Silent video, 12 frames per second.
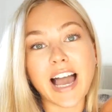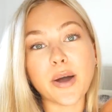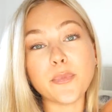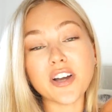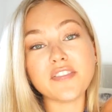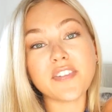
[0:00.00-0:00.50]

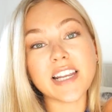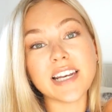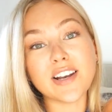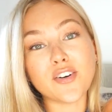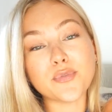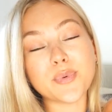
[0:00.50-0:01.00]
And what I fell
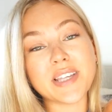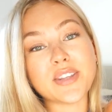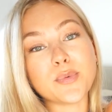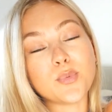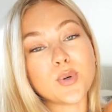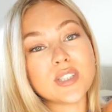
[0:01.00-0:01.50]
in love
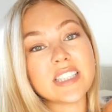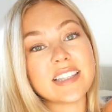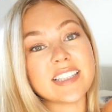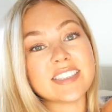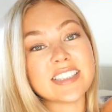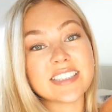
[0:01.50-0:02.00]
with was
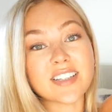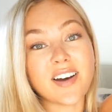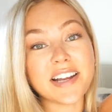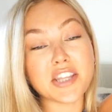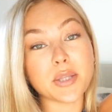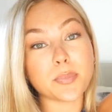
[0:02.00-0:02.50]
the
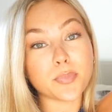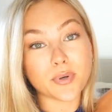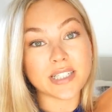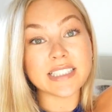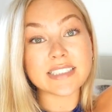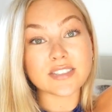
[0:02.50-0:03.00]
design and the
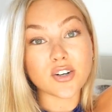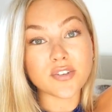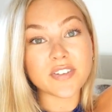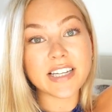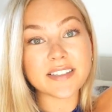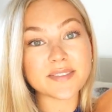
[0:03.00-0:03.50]
print
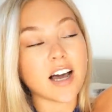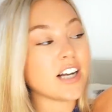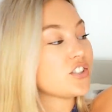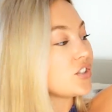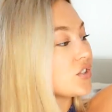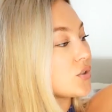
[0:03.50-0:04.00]
of it. I
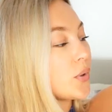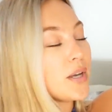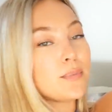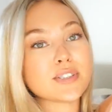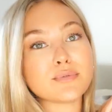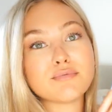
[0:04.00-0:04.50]
just thought
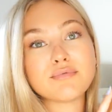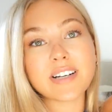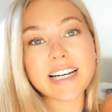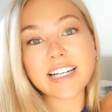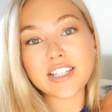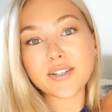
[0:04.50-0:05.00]
it was
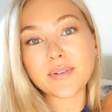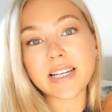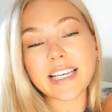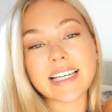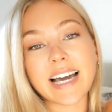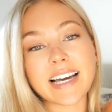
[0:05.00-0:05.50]
really
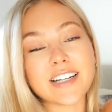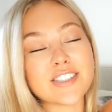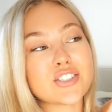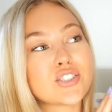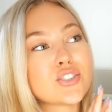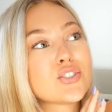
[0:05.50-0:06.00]
unique and
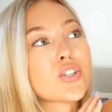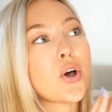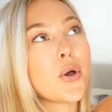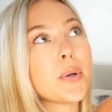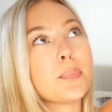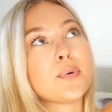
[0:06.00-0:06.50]

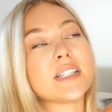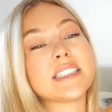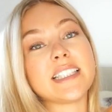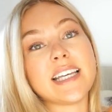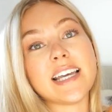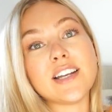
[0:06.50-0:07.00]
so
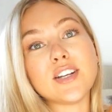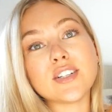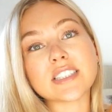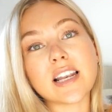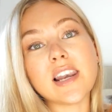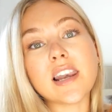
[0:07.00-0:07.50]
pretty. It
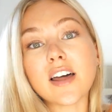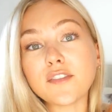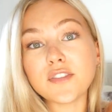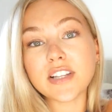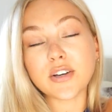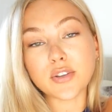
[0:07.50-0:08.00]
looked
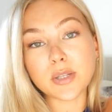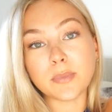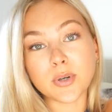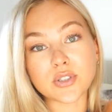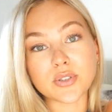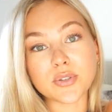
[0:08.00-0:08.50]
lovely on the
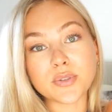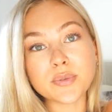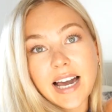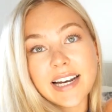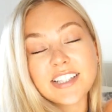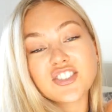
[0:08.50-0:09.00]

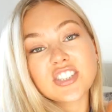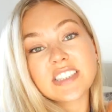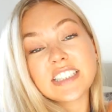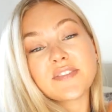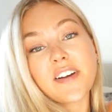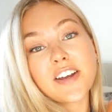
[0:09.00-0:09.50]
model. And it's just
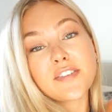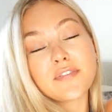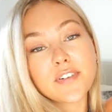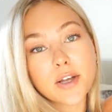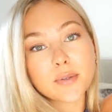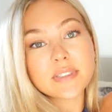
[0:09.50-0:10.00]
this very
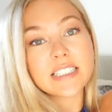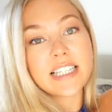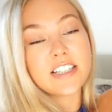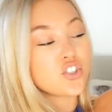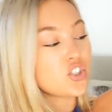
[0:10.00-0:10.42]
floaty